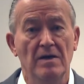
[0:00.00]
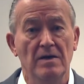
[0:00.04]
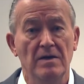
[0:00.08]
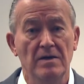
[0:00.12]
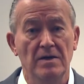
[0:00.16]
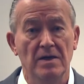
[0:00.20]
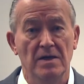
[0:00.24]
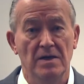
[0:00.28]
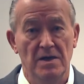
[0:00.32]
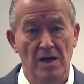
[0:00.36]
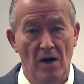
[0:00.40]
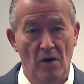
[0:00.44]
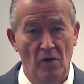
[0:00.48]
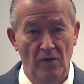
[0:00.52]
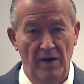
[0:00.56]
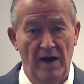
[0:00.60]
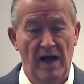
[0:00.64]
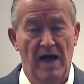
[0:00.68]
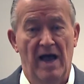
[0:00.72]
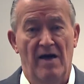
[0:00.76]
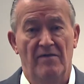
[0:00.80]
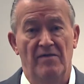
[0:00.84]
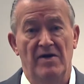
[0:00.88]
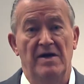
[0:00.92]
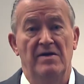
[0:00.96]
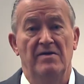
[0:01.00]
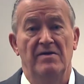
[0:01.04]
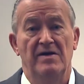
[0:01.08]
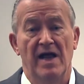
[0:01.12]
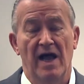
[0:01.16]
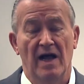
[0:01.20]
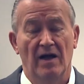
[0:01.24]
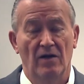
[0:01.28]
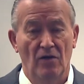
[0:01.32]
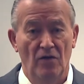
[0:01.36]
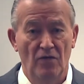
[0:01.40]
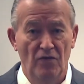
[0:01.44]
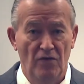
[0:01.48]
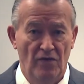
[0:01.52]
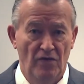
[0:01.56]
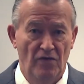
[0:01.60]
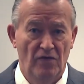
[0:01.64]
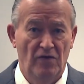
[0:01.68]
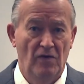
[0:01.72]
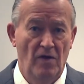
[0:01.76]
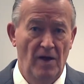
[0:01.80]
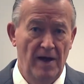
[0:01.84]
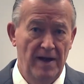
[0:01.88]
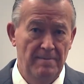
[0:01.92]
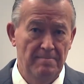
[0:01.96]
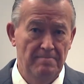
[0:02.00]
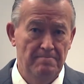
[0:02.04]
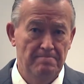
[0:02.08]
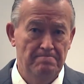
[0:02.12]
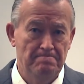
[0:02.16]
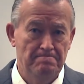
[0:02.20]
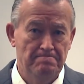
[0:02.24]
you don't have a negligence claim.